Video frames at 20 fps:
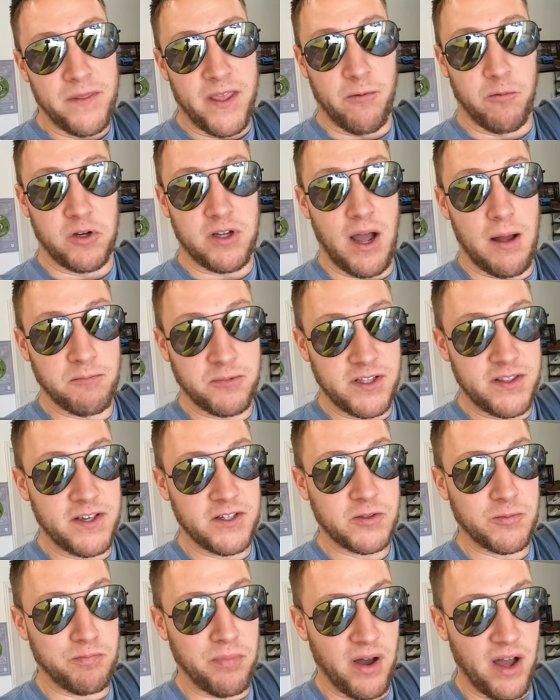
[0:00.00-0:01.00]
it would come to
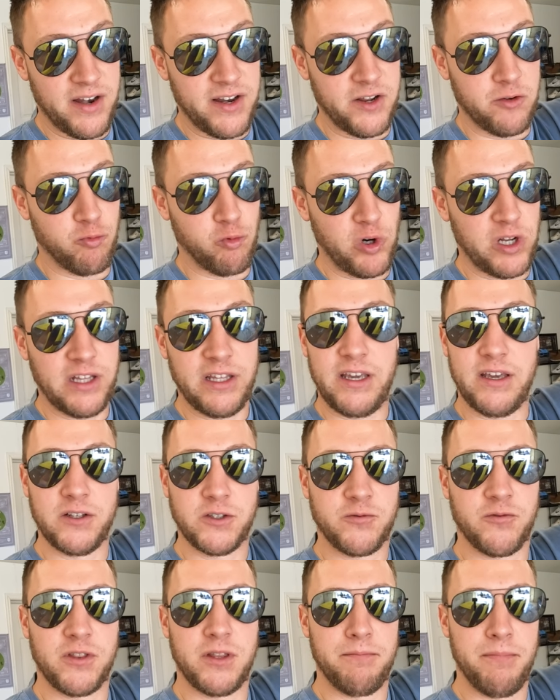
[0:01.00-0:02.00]
this, but it really
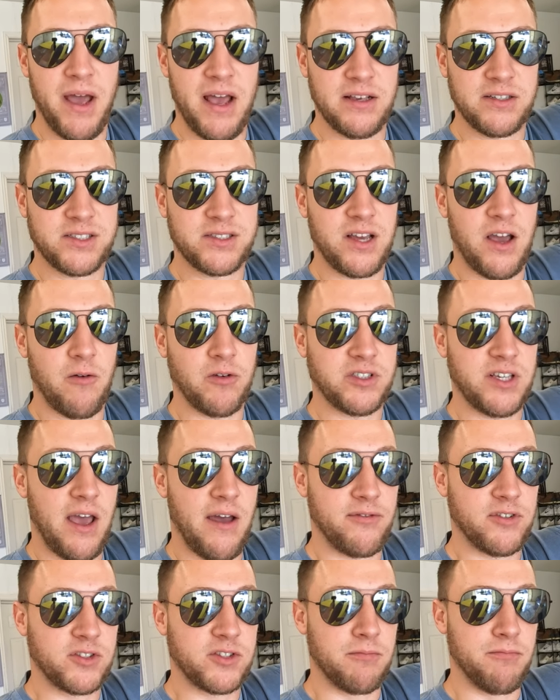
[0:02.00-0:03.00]
is for the best. I was
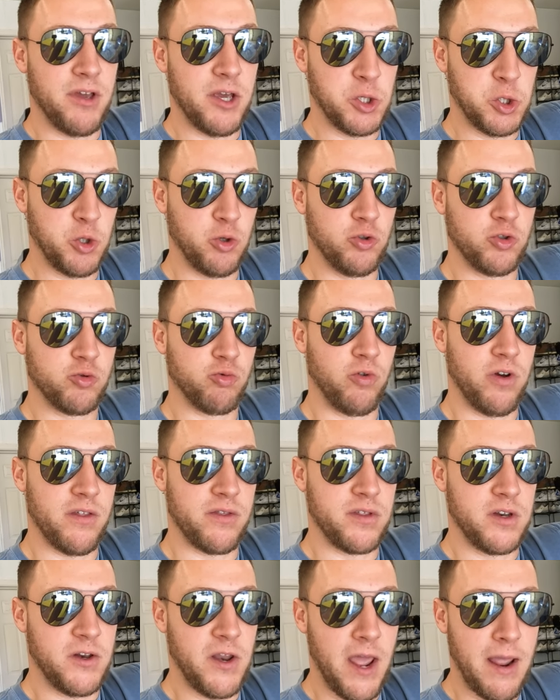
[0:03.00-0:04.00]
having some issues
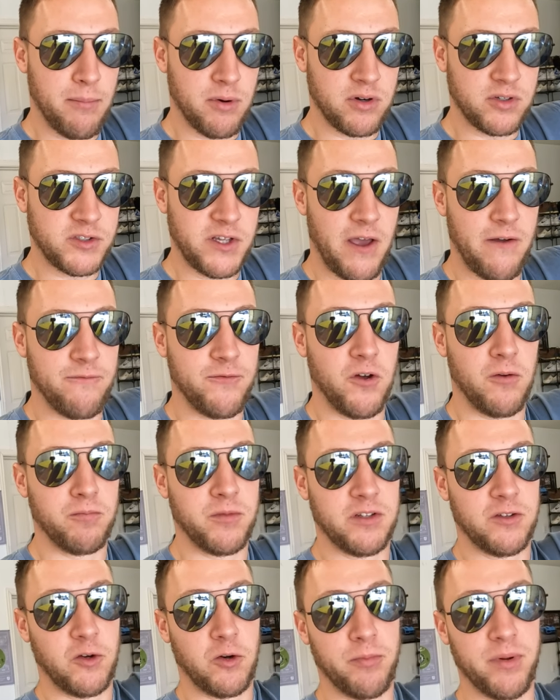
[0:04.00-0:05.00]
with neighbors. I
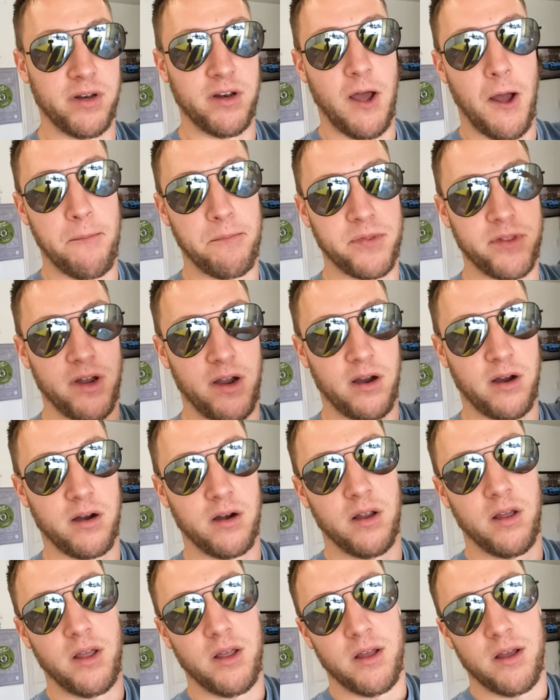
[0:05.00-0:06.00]
filmed a little bit up
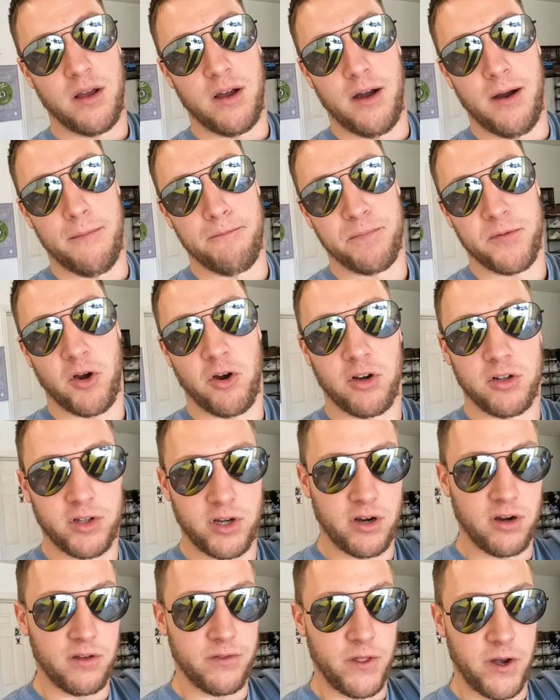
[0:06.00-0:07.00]
there um,
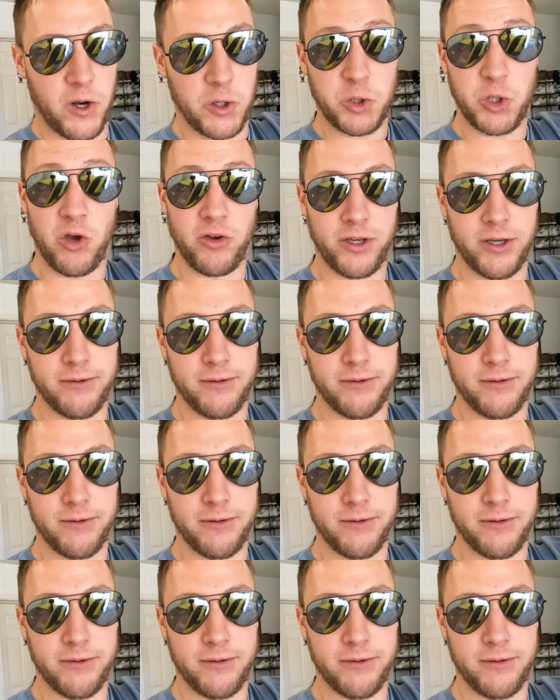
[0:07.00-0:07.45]
earlier that I'll show